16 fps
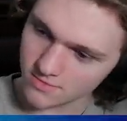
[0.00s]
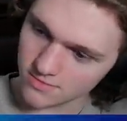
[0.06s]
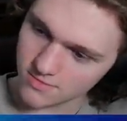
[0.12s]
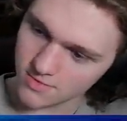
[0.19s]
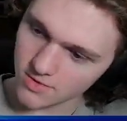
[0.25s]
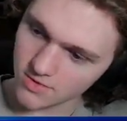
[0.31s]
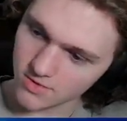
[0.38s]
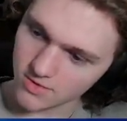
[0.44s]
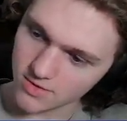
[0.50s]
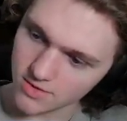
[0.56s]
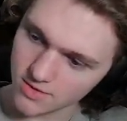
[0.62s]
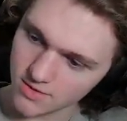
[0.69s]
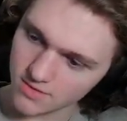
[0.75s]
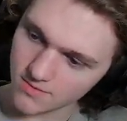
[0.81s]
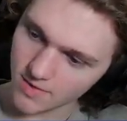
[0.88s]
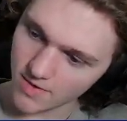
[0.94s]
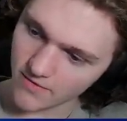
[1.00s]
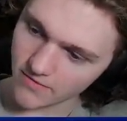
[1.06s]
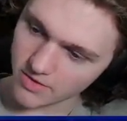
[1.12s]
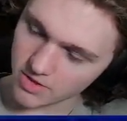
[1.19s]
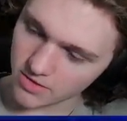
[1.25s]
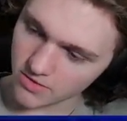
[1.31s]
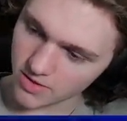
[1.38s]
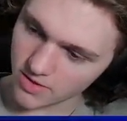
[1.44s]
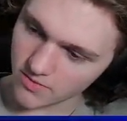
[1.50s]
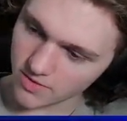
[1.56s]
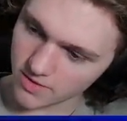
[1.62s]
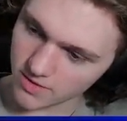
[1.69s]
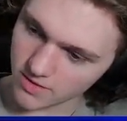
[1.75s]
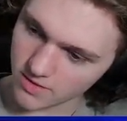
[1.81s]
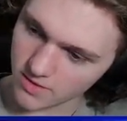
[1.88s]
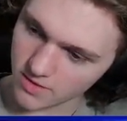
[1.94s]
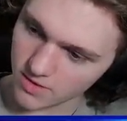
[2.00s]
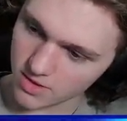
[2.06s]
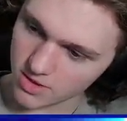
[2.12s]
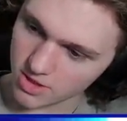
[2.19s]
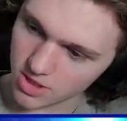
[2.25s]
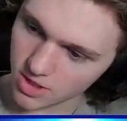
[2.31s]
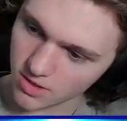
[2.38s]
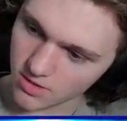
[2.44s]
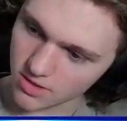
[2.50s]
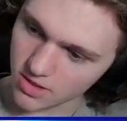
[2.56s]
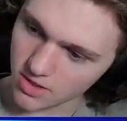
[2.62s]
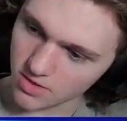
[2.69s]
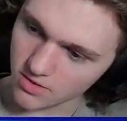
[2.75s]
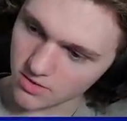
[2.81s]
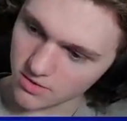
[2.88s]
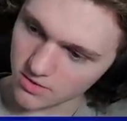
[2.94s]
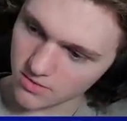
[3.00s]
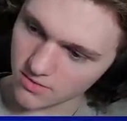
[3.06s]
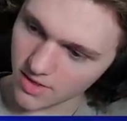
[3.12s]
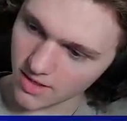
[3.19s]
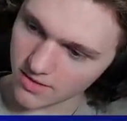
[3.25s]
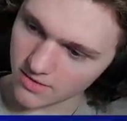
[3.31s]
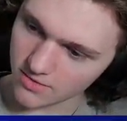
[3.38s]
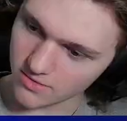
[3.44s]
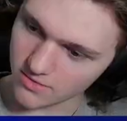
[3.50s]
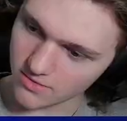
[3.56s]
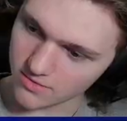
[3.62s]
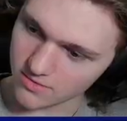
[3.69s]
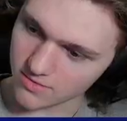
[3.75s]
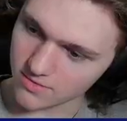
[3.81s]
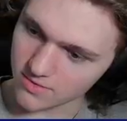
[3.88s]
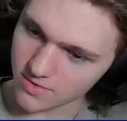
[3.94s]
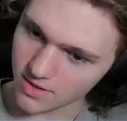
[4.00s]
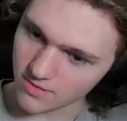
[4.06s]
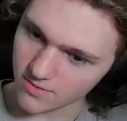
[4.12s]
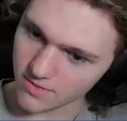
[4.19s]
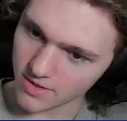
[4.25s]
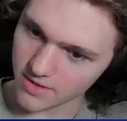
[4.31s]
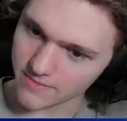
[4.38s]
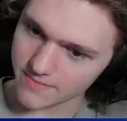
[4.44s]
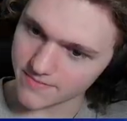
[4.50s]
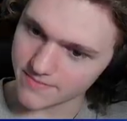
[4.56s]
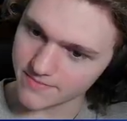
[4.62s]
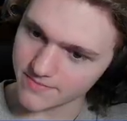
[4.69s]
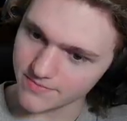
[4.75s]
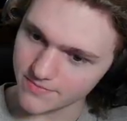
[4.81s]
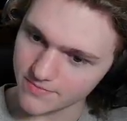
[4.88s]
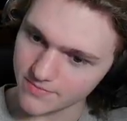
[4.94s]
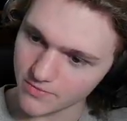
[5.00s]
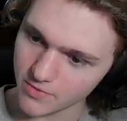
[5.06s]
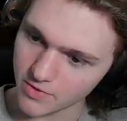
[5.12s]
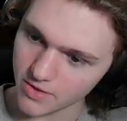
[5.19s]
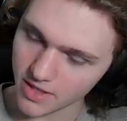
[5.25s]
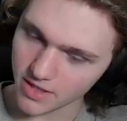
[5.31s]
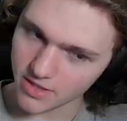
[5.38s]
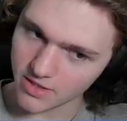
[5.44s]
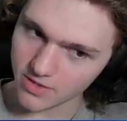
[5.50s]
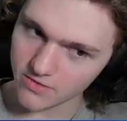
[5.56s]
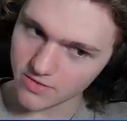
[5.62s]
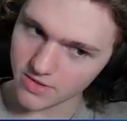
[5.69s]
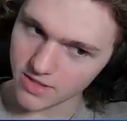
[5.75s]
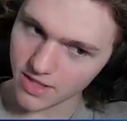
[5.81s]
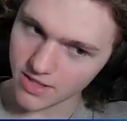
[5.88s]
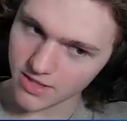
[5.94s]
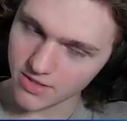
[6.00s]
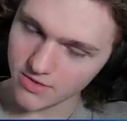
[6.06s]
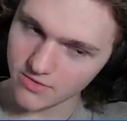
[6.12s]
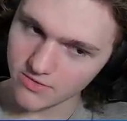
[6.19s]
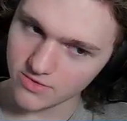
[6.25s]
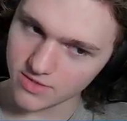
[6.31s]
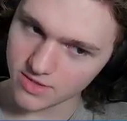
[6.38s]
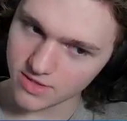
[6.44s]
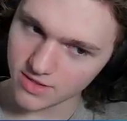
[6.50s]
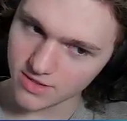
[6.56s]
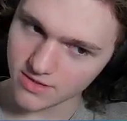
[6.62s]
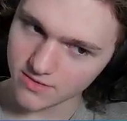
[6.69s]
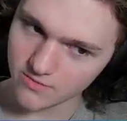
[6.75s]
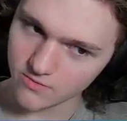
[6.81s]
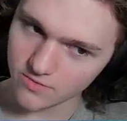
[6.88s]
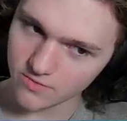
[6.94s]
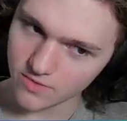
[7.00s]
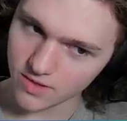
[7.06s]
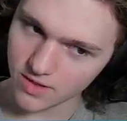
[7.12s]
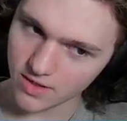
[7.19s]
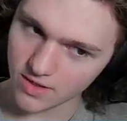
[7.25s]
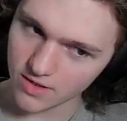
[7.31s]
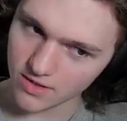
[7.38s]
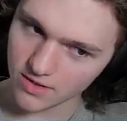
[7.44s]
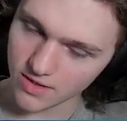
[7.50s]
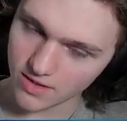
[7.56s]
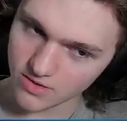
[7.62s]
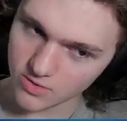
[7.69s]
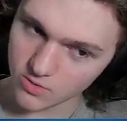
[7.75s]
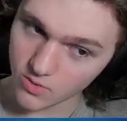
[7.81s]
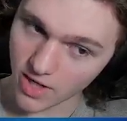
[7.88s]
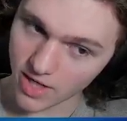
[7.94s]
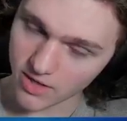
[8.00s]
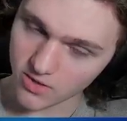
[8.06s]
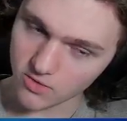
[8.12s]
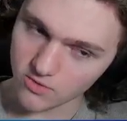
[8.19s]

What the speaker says: Good. I'm having a showdown with a chunkier raccoon. Help me. What you got to do is you got to use raccoon